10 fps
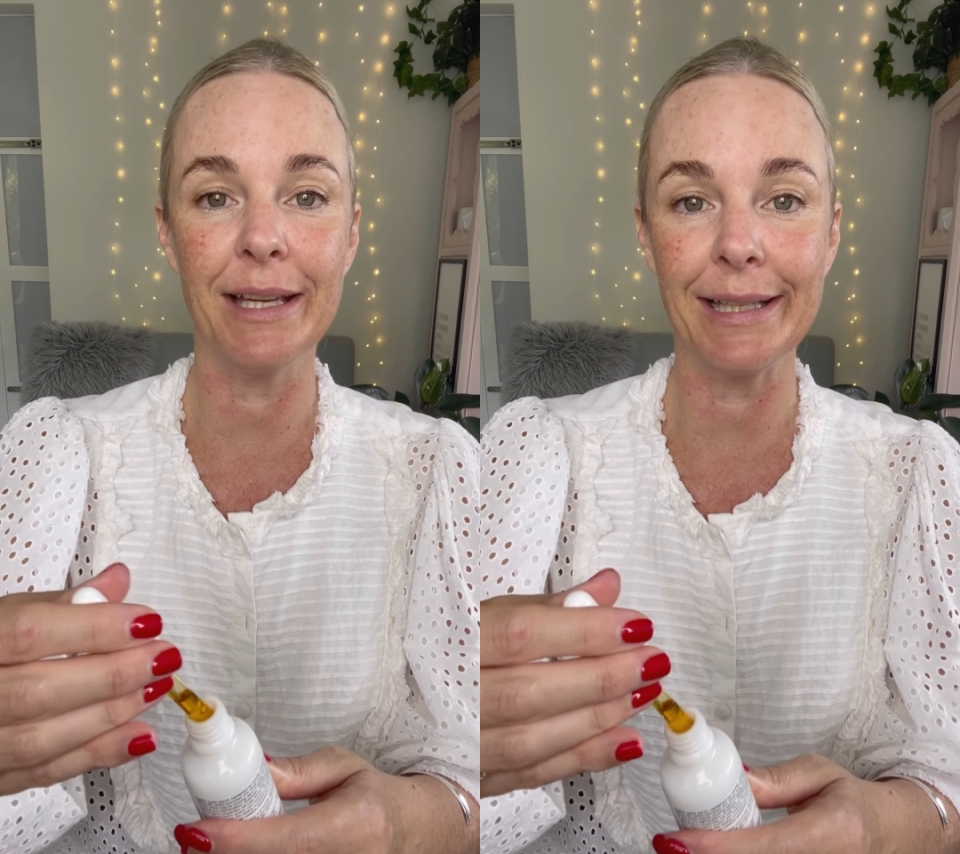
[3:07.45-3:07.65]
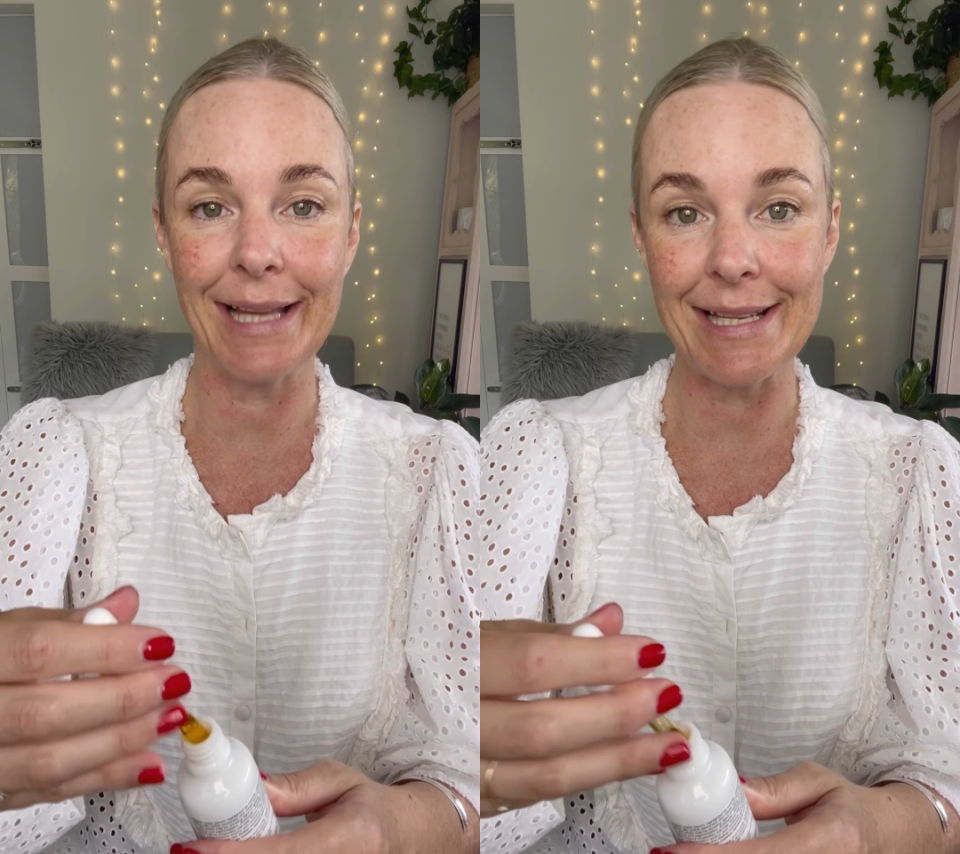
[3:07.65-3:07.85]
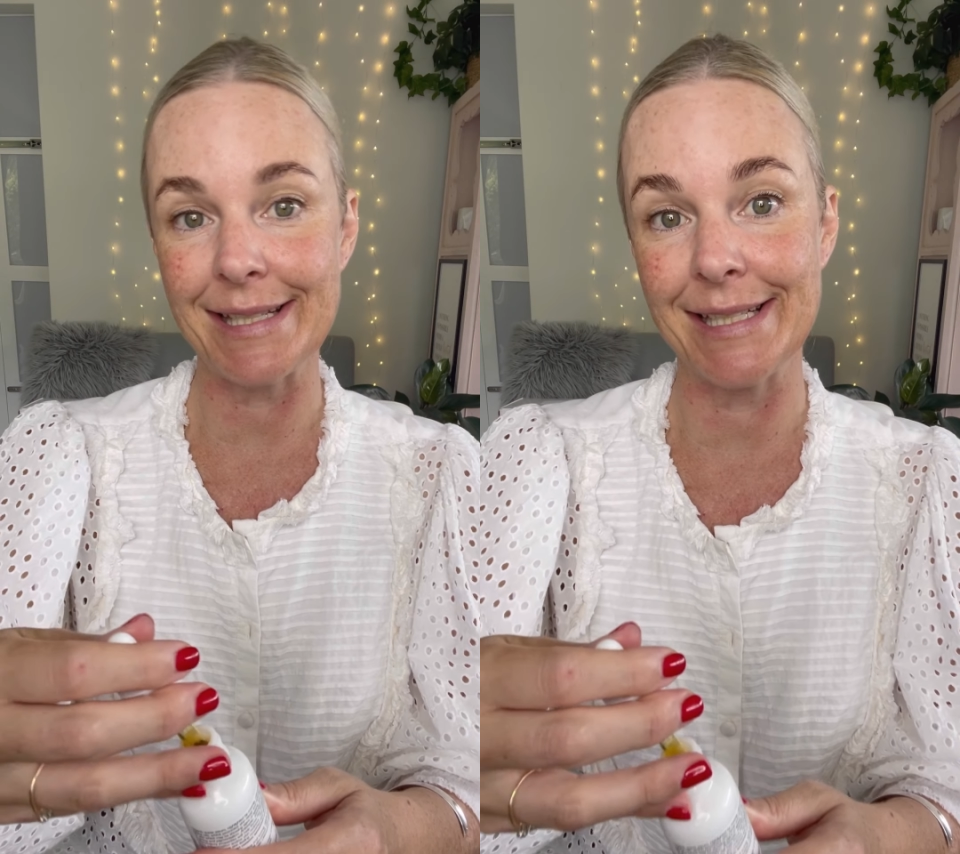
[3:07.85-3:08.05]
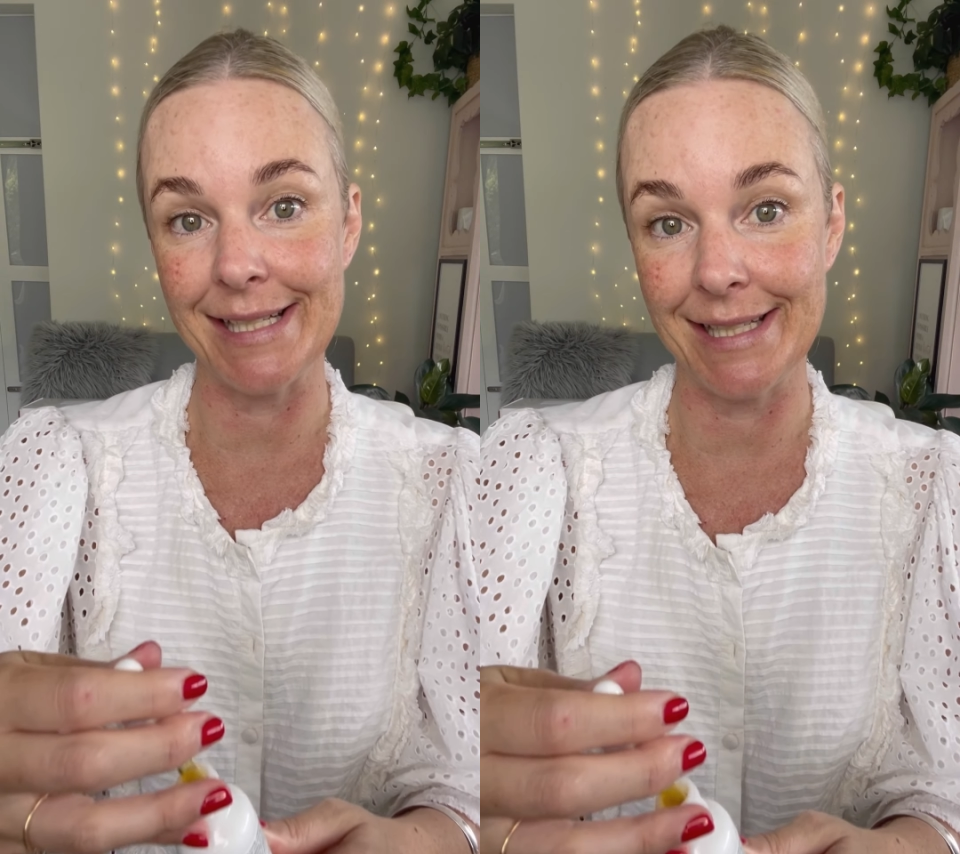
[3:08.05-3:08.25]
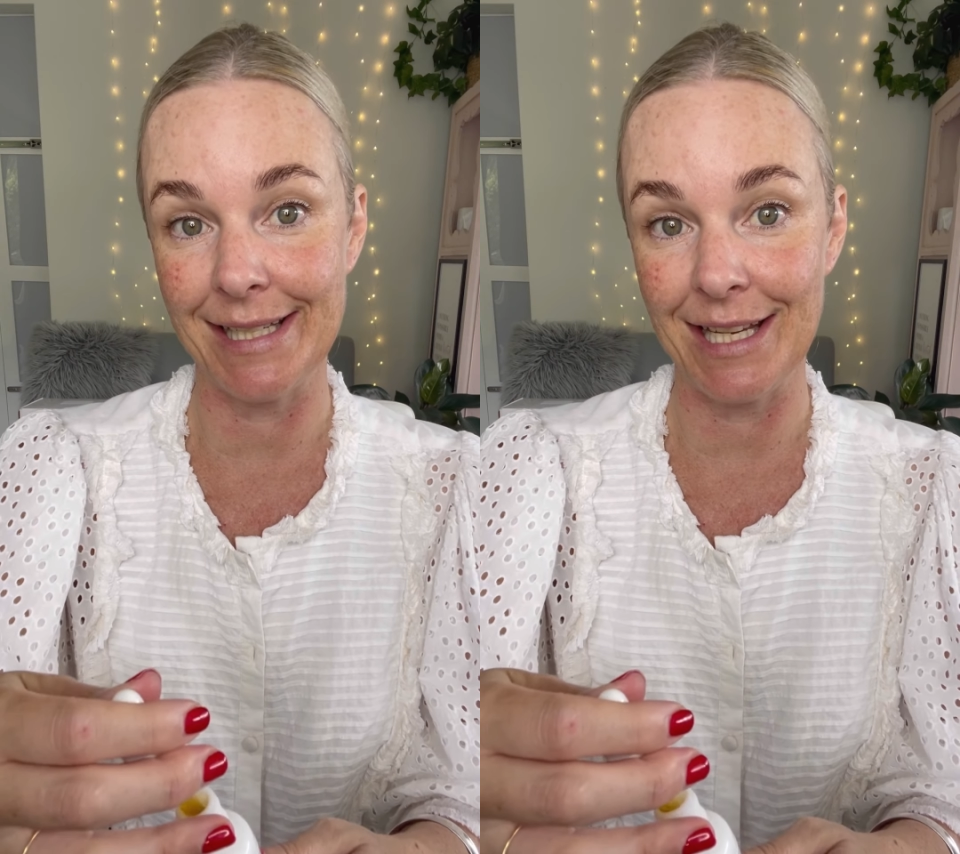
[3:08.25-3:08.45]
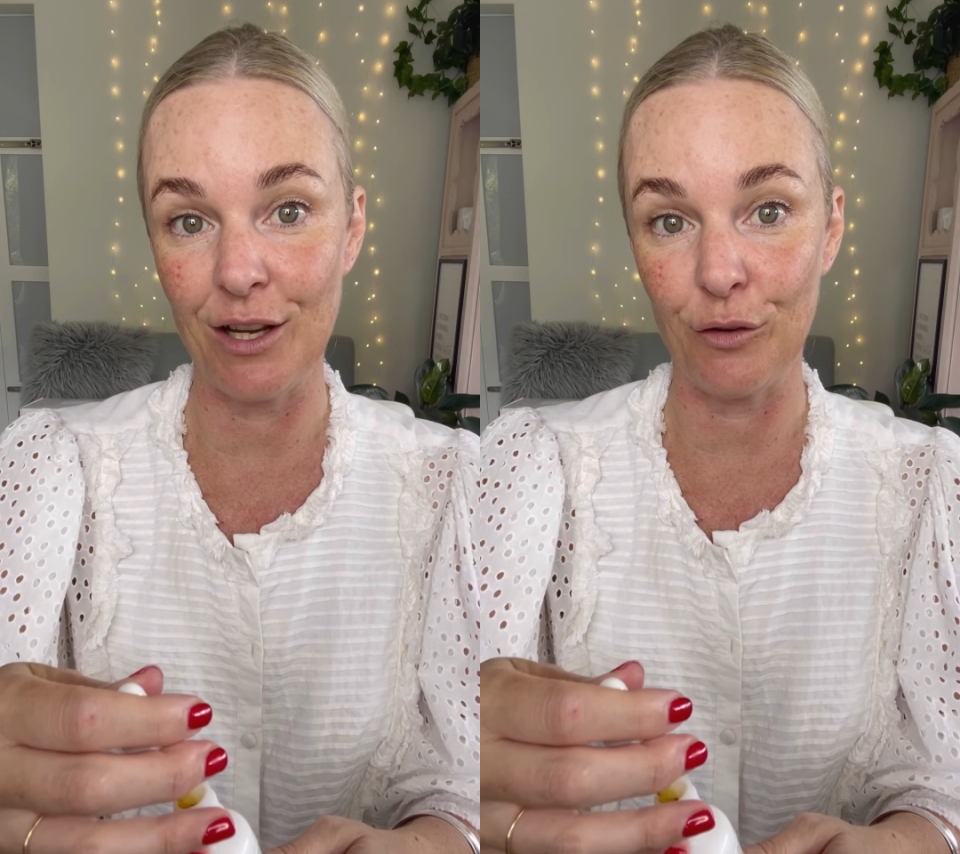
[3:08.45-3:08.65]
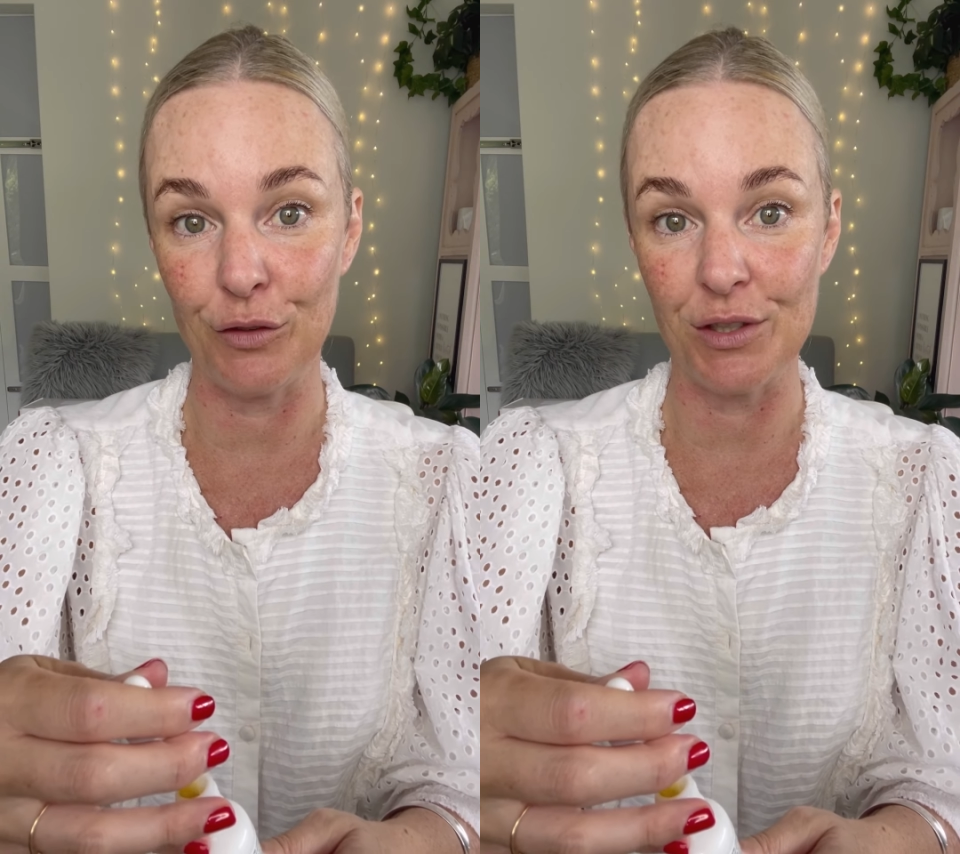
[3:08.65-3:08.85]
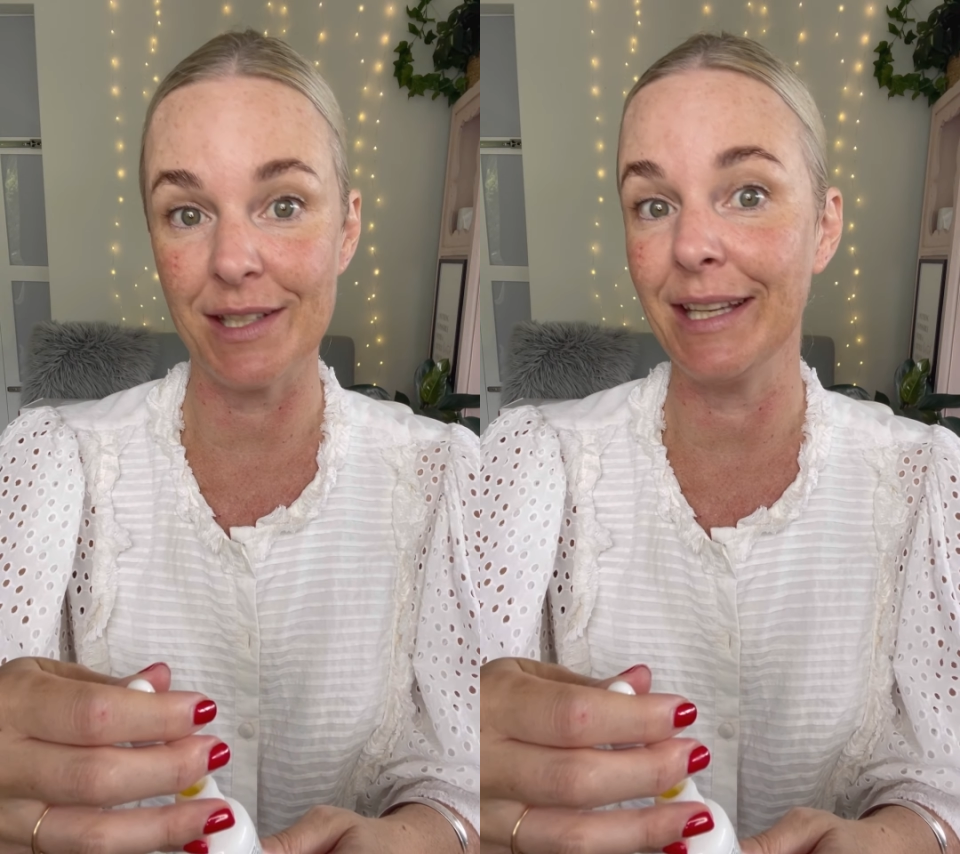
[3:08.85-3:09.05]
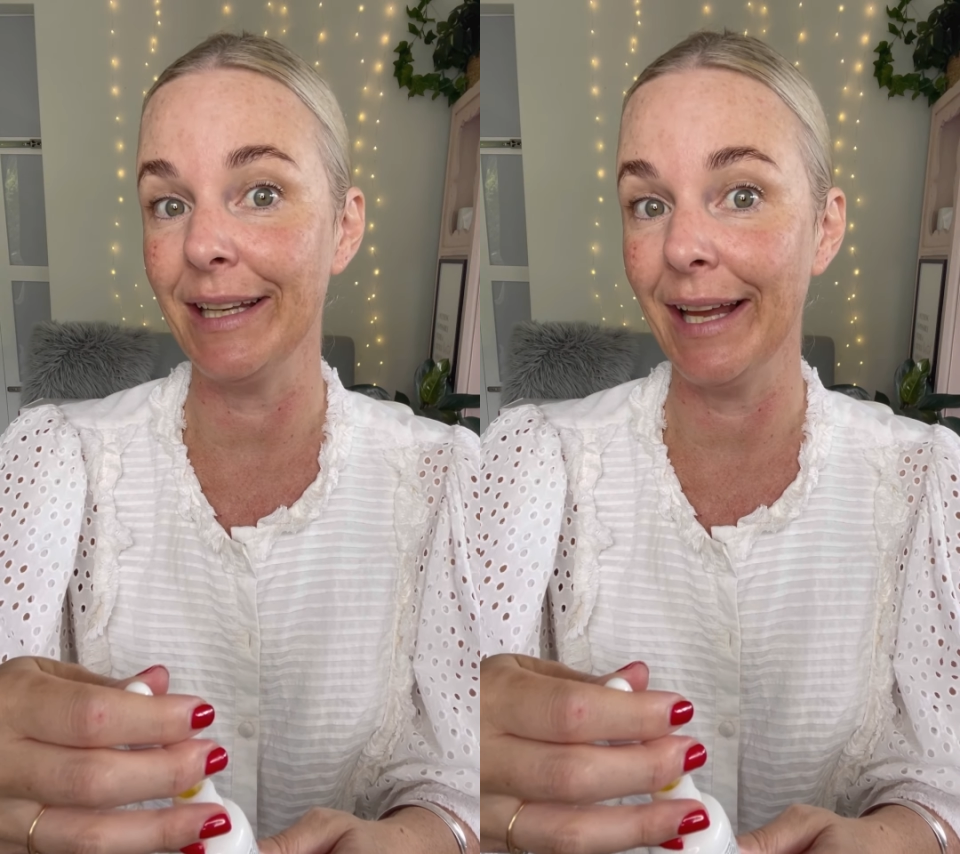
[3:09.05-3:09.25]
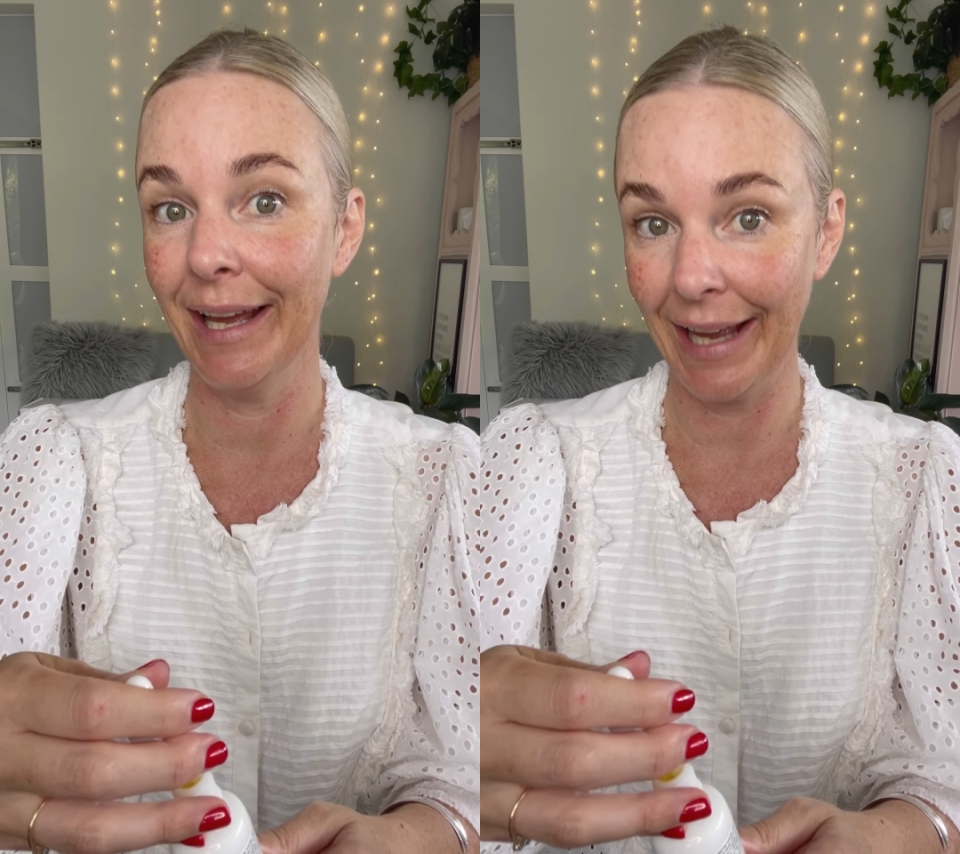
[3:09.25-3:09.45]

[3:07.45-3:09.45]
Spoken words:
elasticity of your skin.